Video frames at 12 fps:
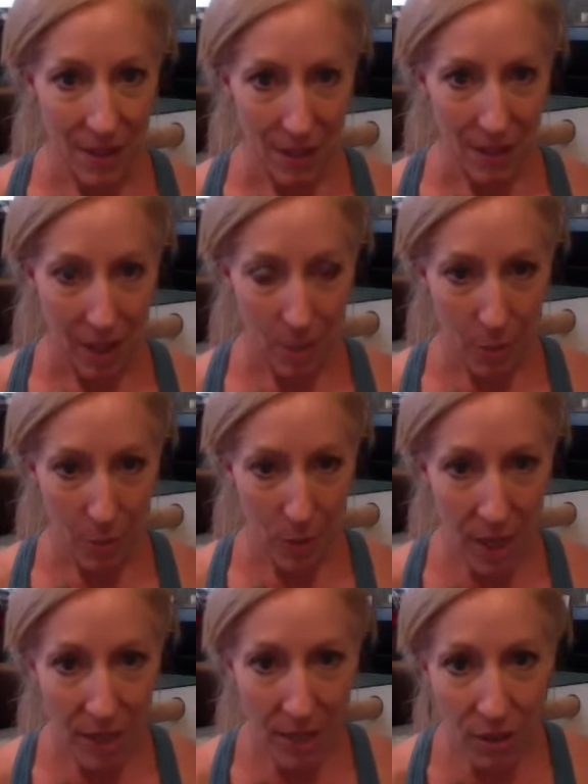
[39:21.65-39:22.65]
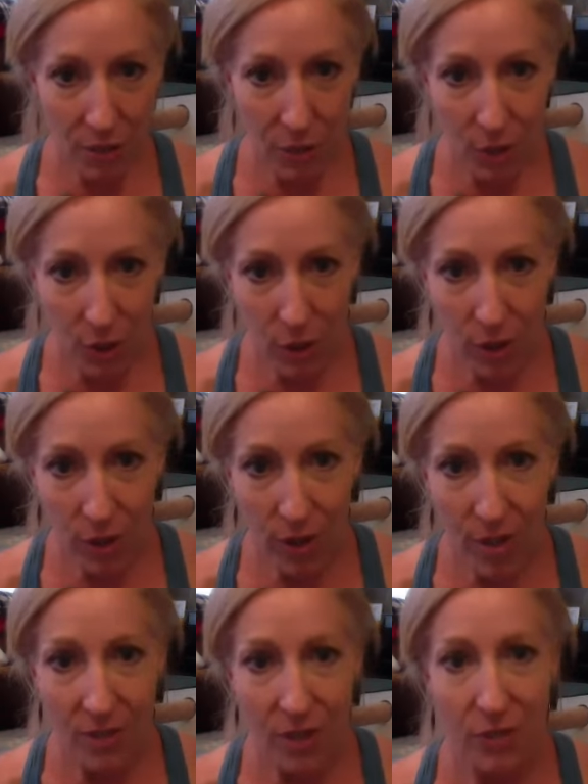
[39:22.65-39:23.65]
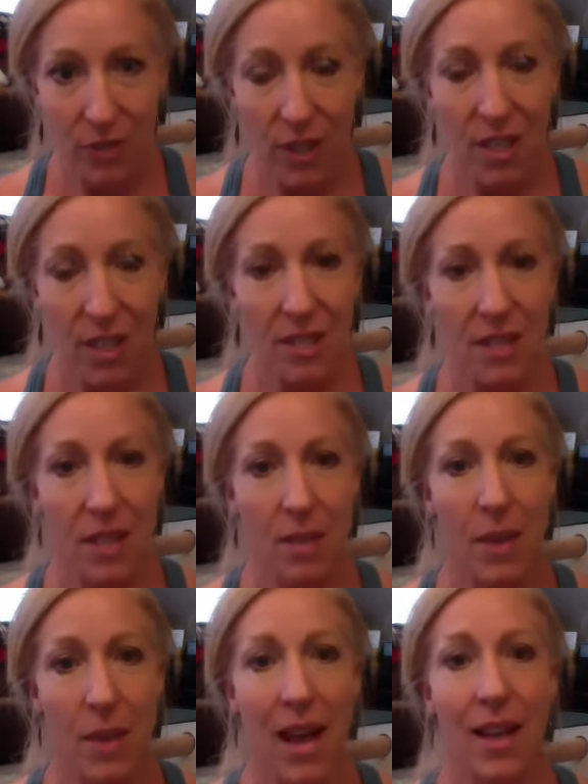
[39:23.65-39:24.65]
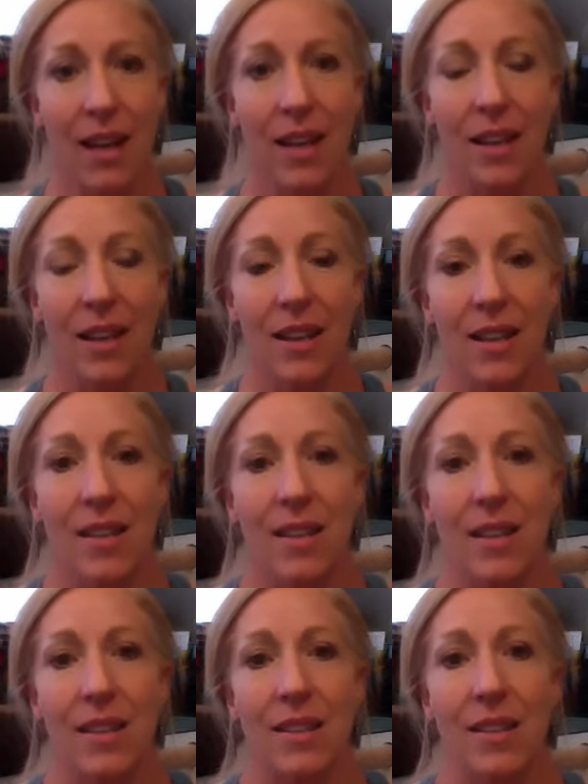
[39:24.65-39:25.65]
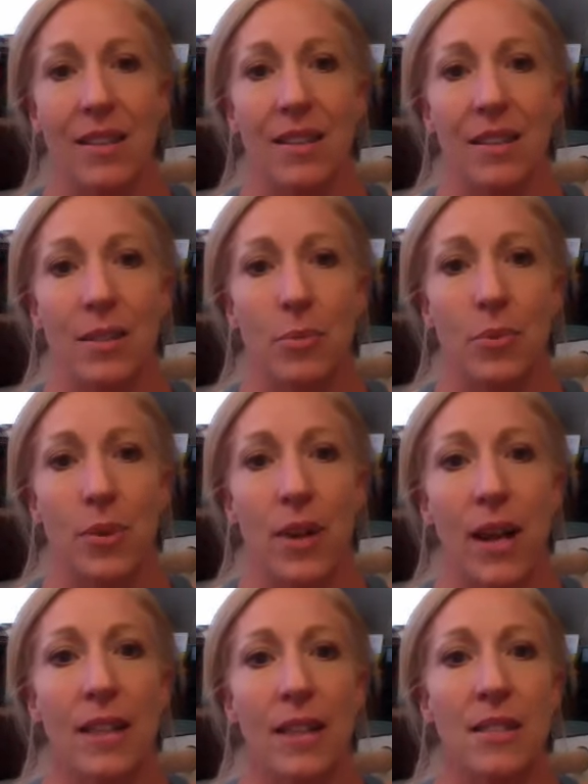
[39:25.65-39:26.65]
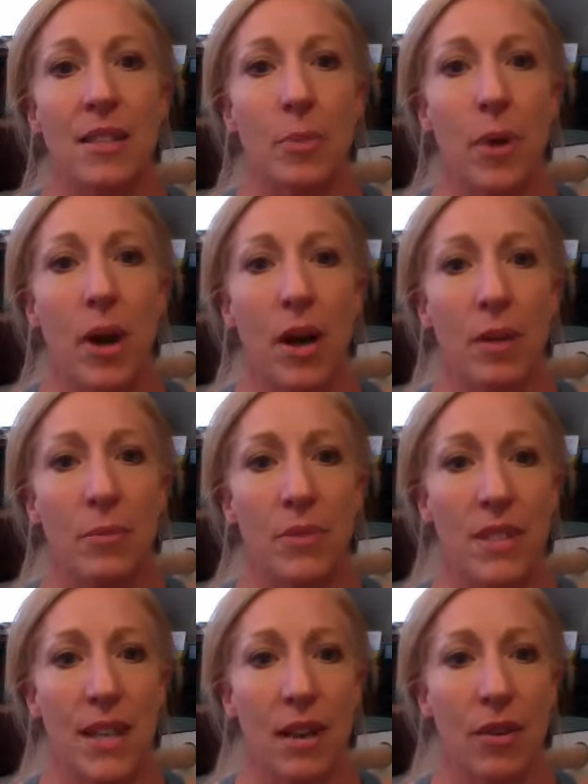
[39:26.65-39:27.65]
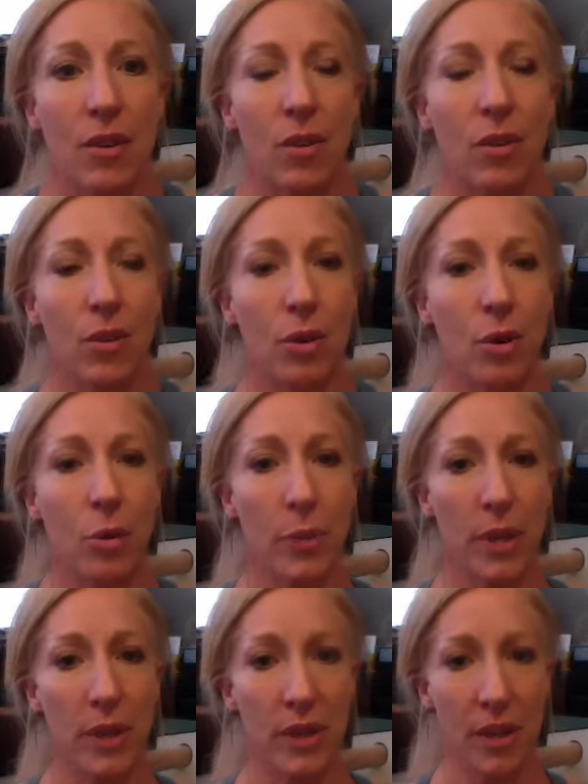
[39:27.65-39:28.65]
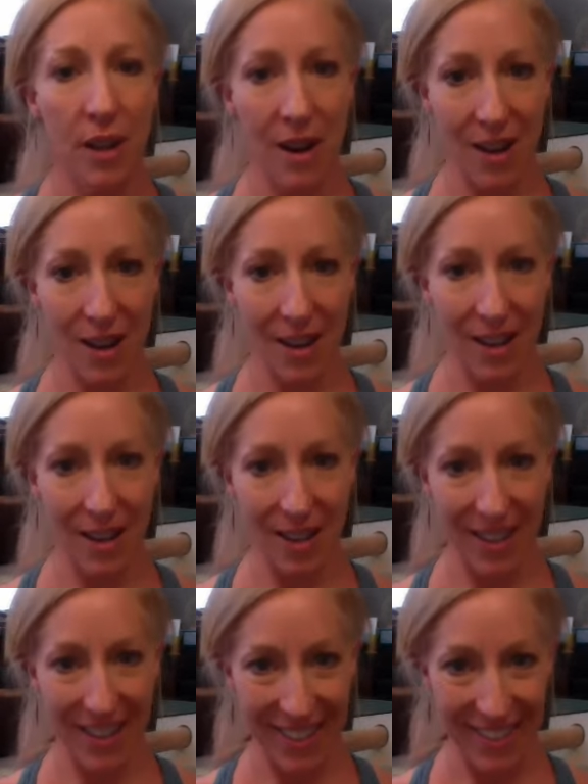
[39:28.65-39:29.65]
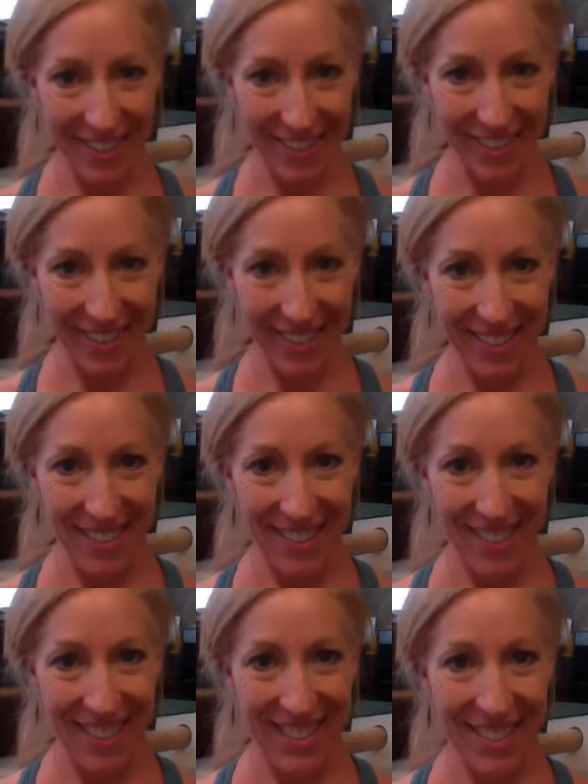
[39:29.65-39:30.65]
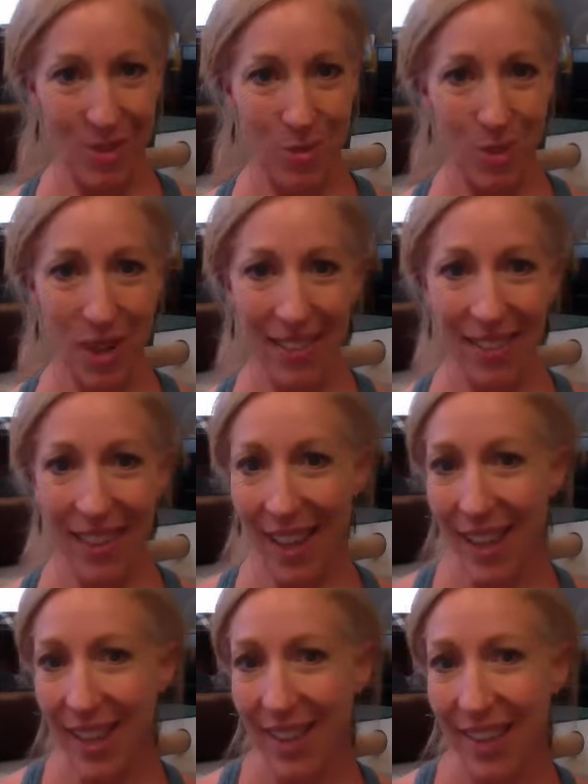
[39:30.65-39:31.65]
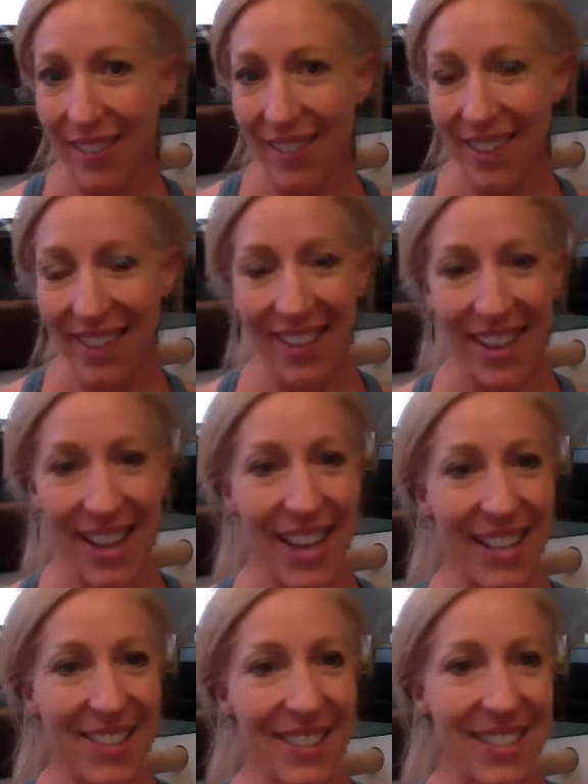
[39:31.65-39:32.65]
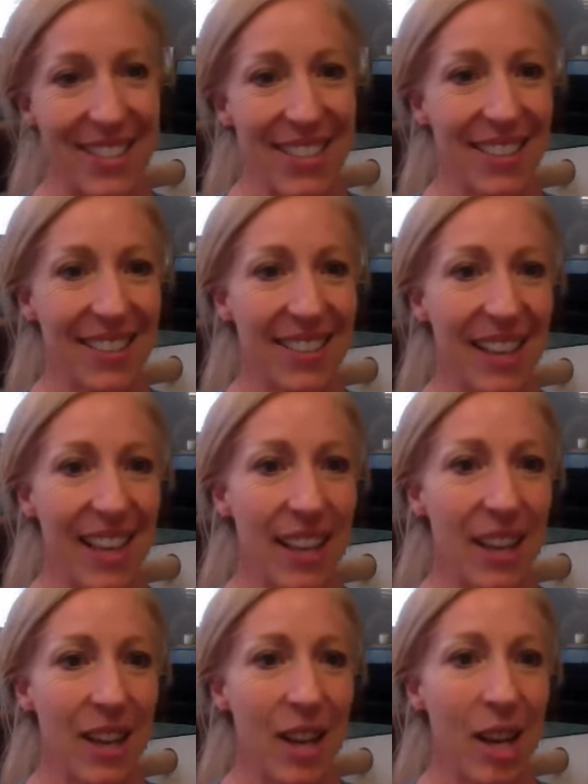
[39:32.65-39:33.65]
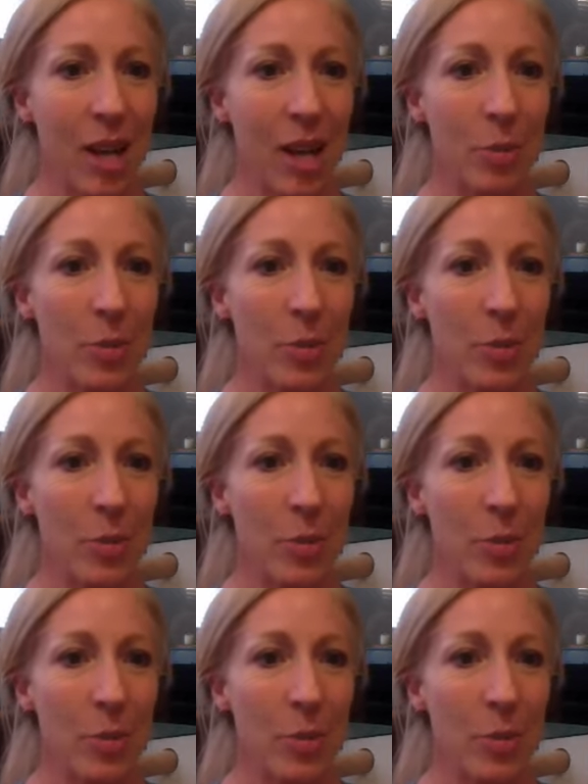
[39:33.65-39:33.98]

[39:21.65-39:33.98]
Yeah, press the four corners of the feet into the mat. Press the palms down. Open the heart. Good, Trista. One leg even. Yeah, you can take a leg up.